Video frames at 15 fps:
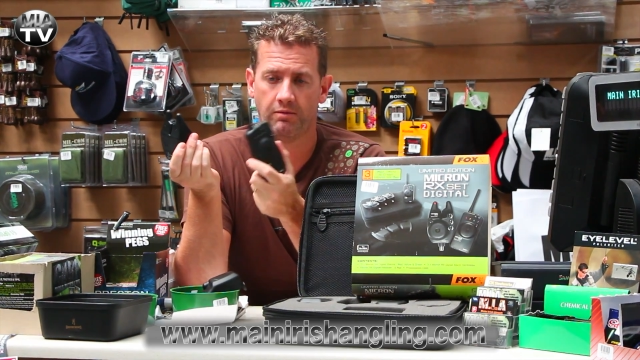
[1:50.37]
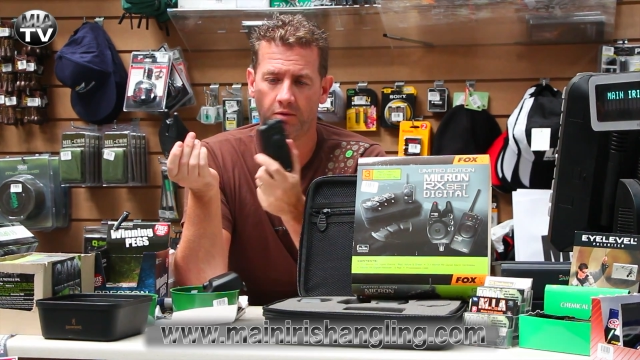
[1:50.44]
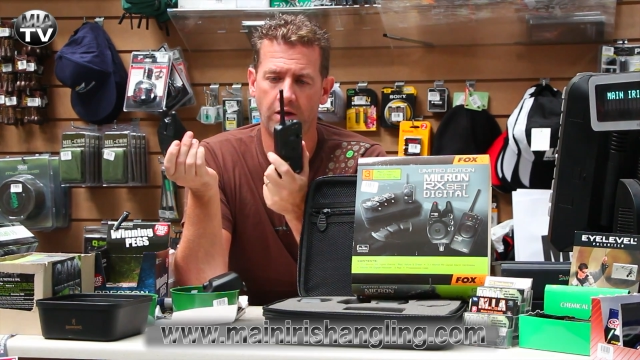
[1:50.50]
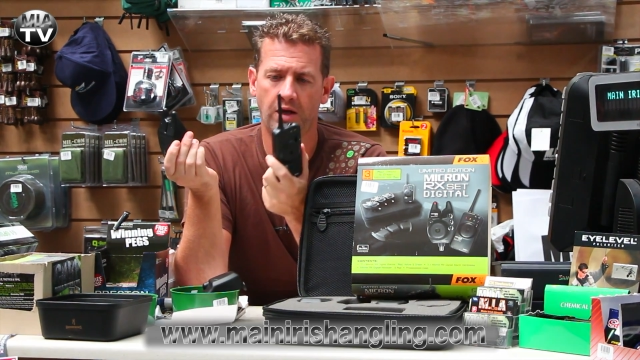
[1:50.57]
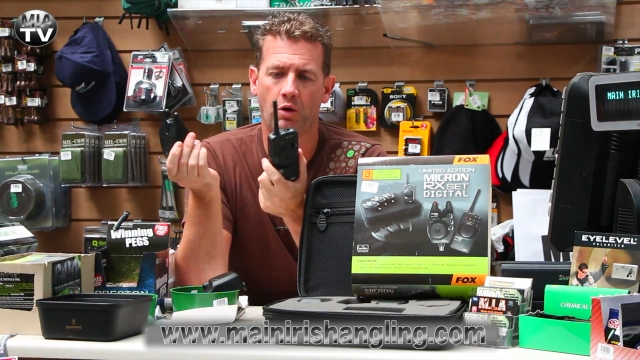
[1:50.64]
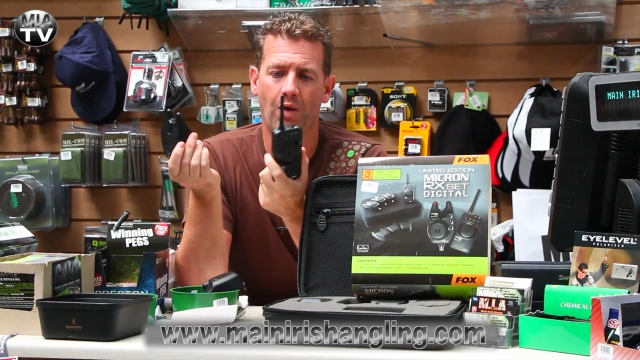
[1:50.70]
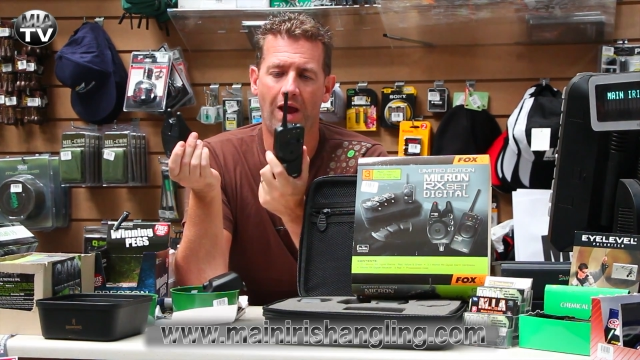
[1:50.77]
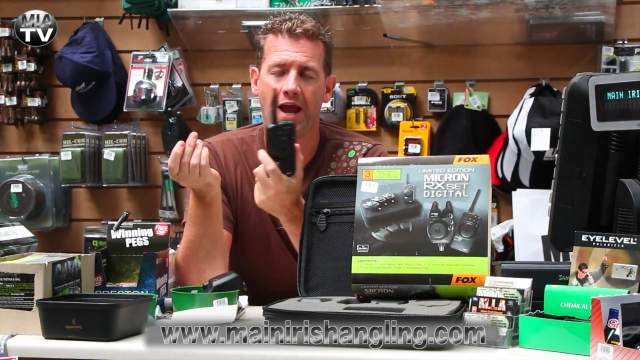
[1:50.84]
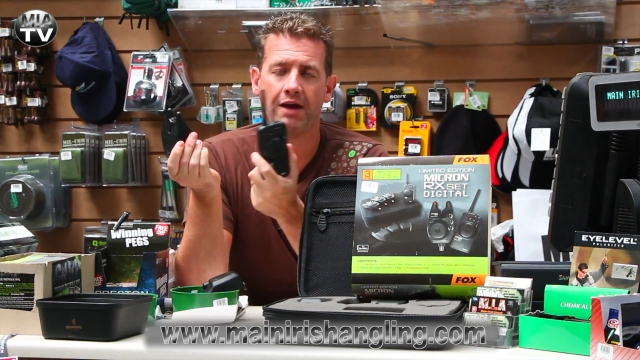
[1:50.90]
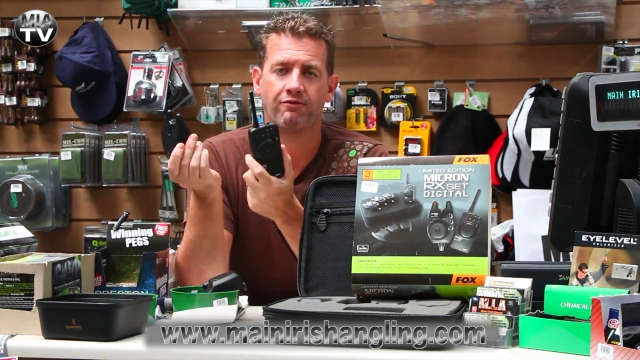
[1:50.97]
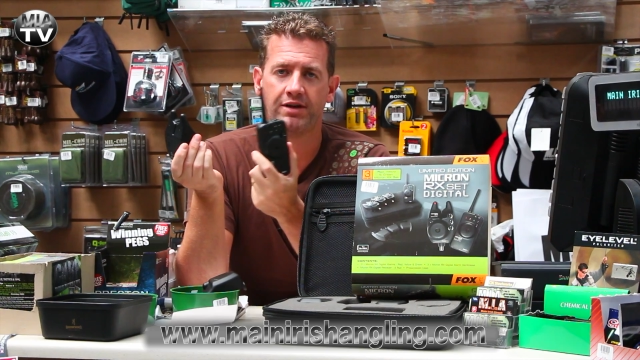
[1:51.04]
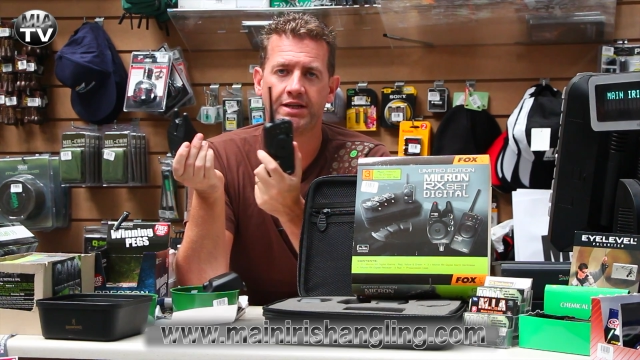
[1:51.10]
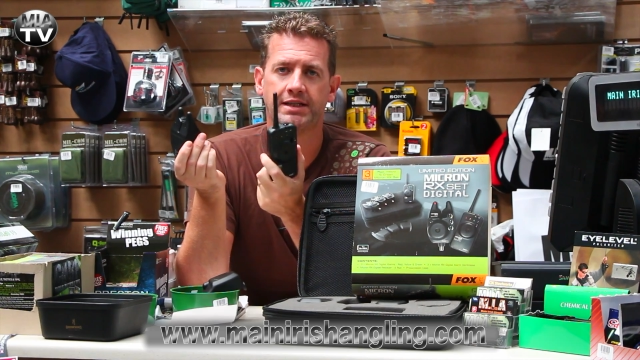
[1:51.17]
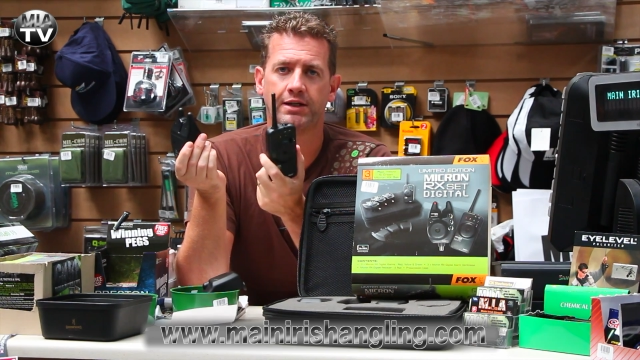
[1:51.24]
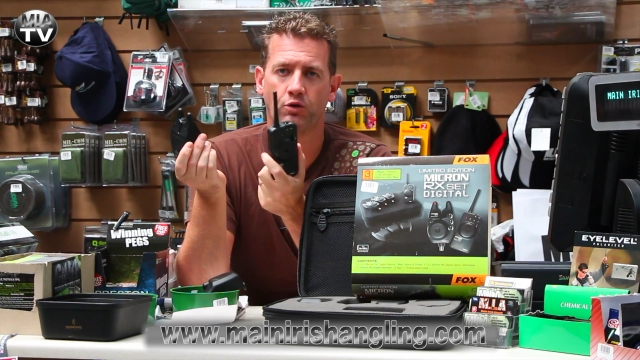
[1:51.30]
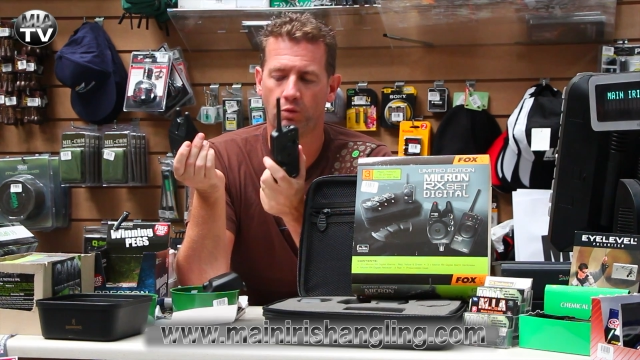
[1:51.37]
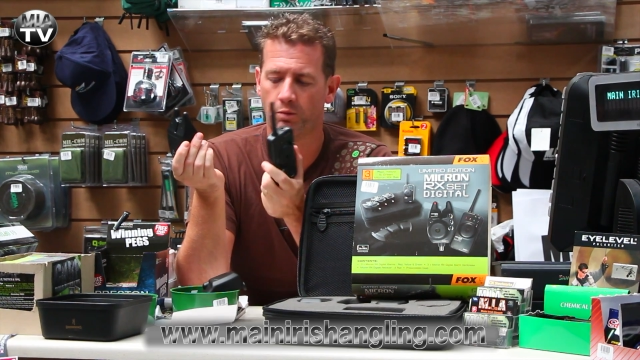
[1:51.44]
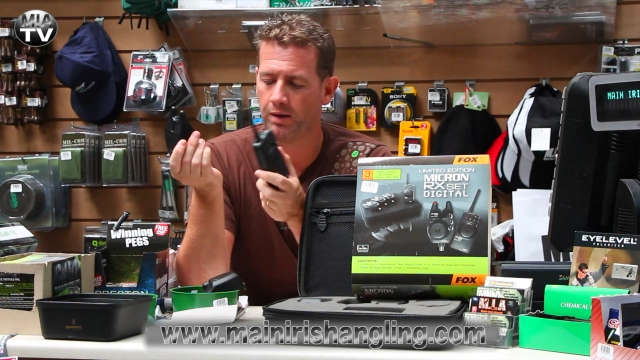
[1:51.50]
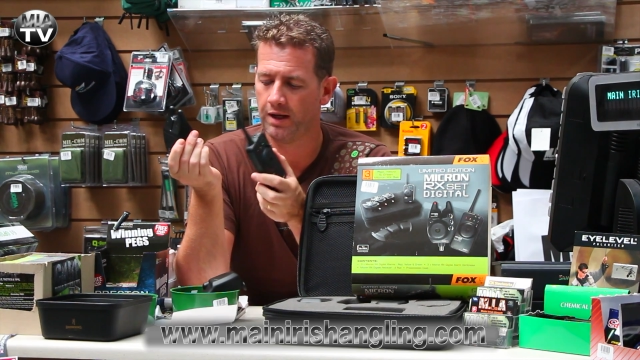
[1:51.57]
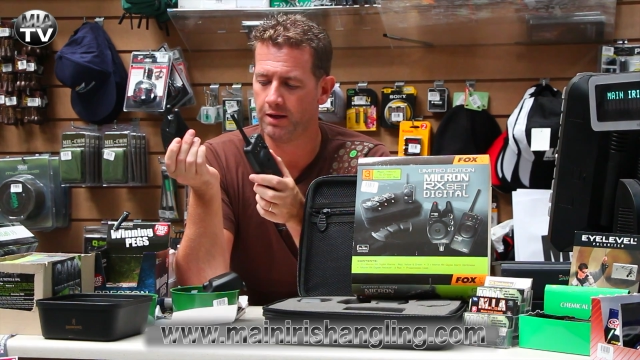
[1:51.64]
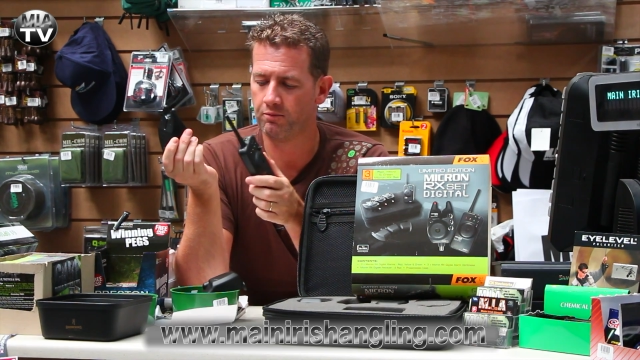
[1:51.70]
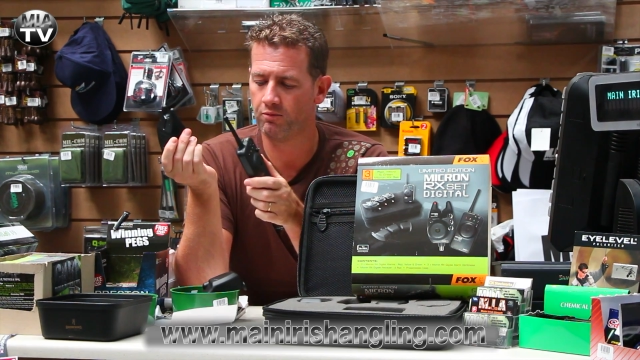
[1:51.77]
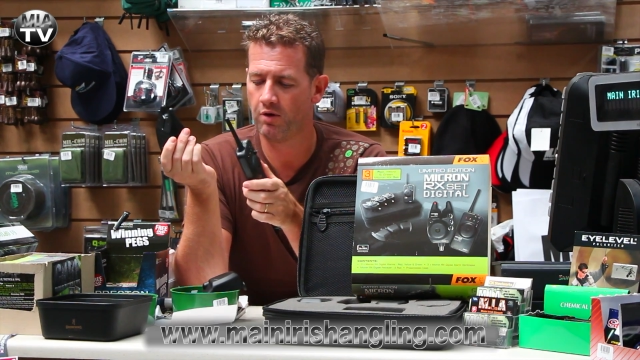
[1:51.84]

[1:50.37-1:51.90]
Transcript: you know, every single bleep